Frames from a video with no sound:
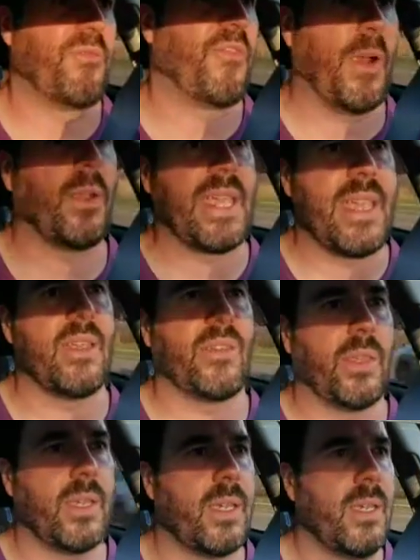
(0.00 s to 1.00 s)
fairly
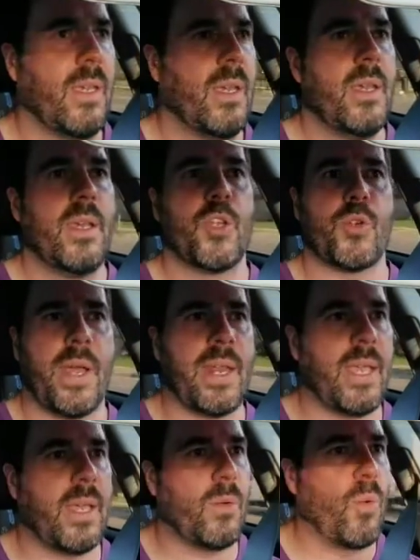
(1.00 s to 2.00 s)
easily, try to
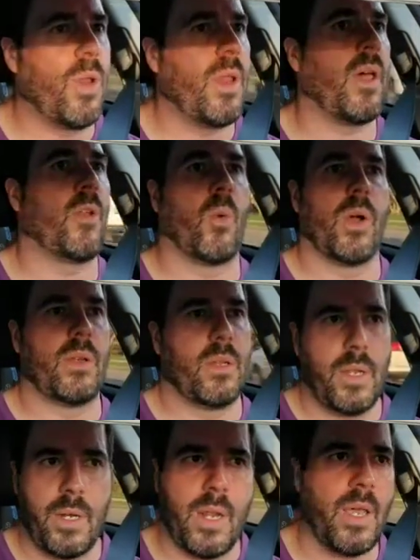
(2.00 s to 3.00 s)
get another one
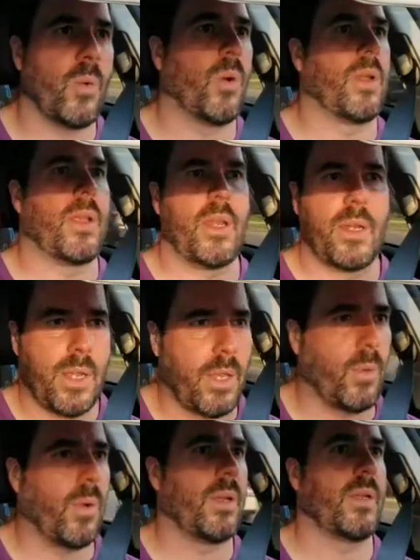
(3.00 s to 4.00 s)
and another one and
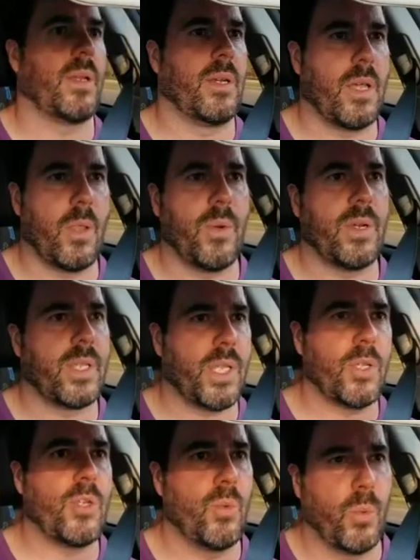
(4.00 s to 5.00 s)
another one and another one
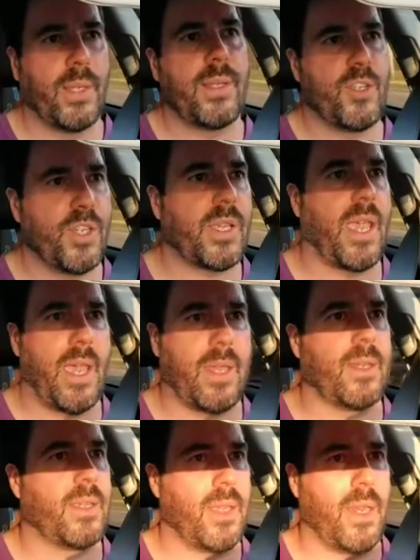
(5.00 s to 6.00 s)
until you really just
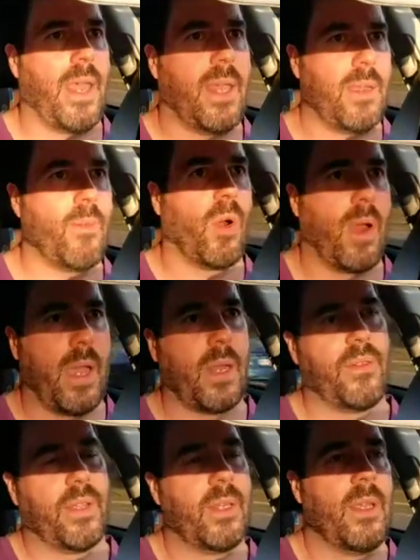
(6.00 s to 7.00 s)
can't get any more out
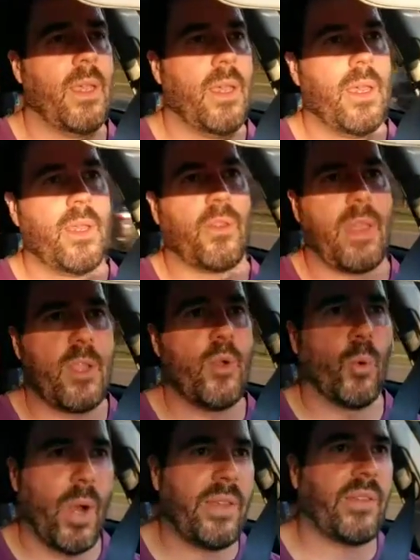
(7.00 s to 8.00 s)
of it. So then you
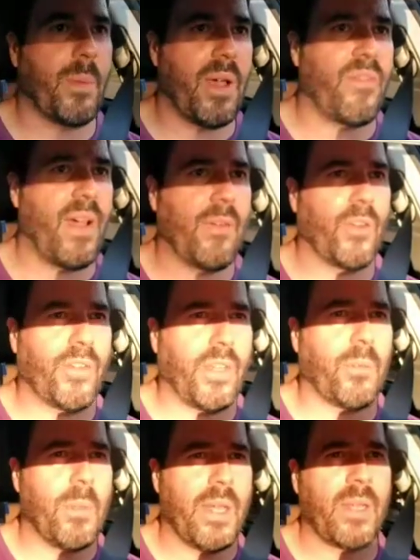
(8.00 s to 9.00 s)
rest about 5 or
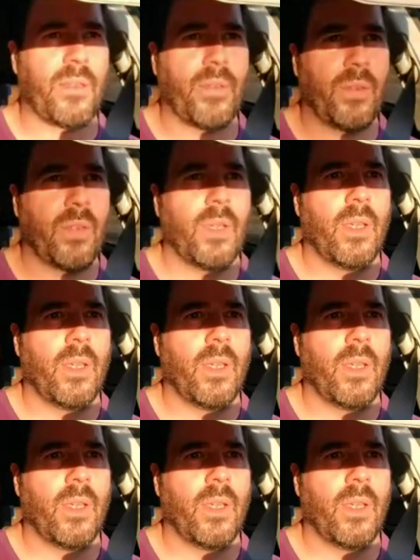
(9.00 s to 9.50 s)
6 minutes,